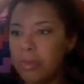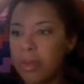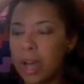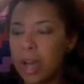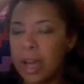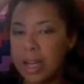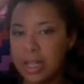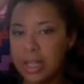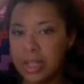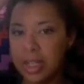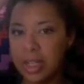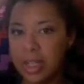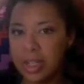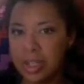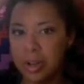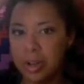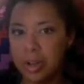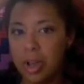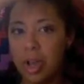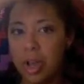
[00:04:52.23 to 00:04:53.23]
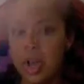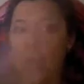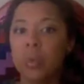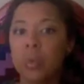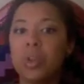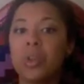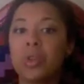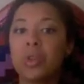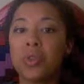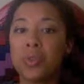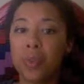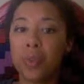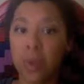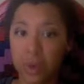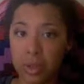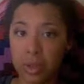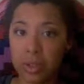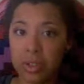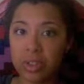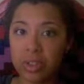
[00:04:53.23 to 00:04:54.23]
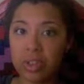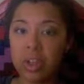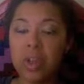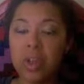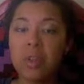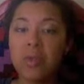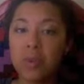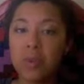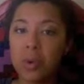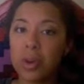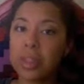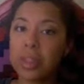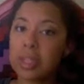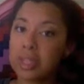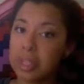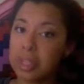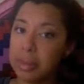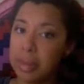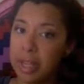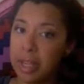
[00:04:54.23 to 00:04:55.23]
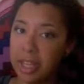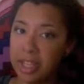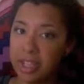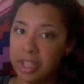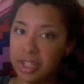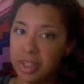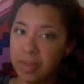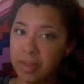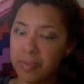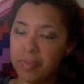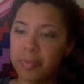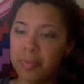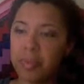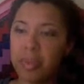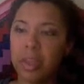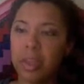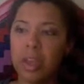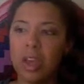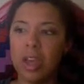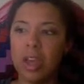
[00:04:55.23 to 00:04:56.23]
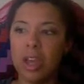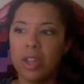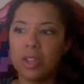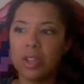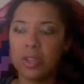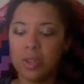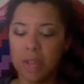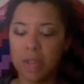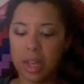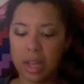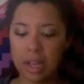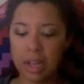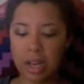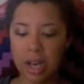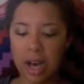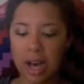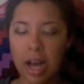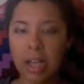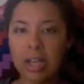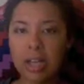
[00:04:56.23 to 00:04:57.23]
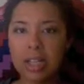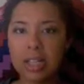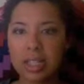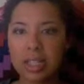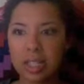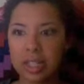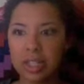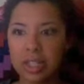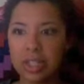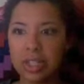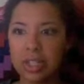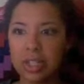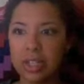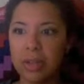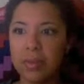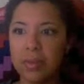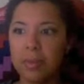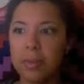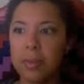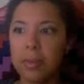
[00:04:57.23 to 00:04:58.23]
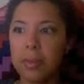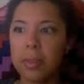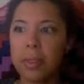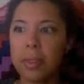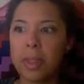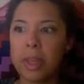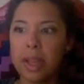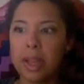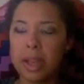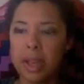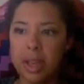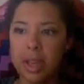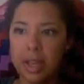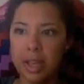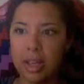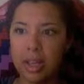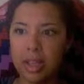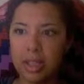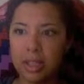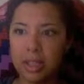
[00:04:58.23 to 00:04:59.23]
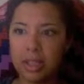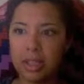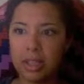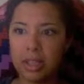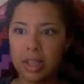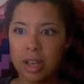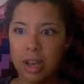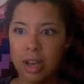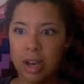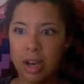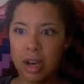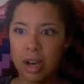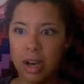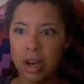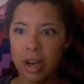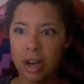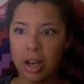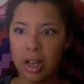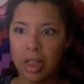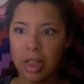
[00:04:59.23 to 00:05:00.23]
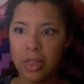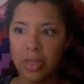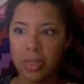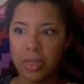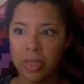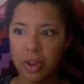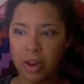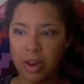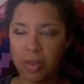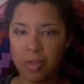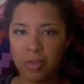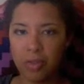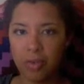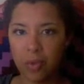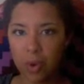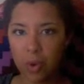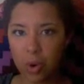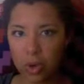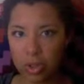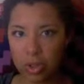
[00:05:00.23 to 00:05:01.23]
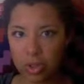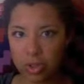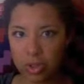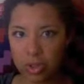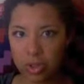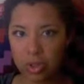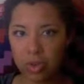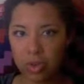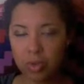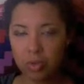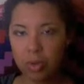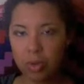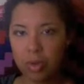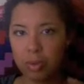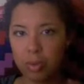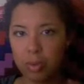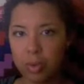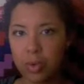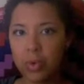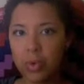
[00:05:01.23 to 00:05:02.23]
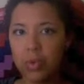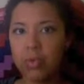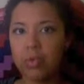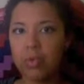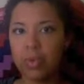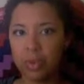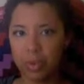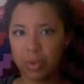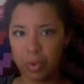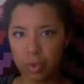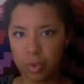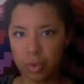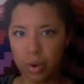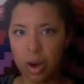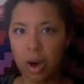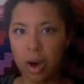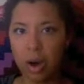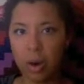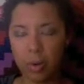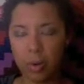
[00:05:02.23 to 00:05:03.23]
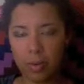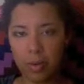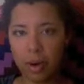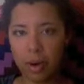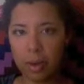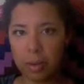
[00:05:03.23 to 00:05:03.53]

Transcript: colonization, which is forced assimilation. So that colonization is the forced removal of a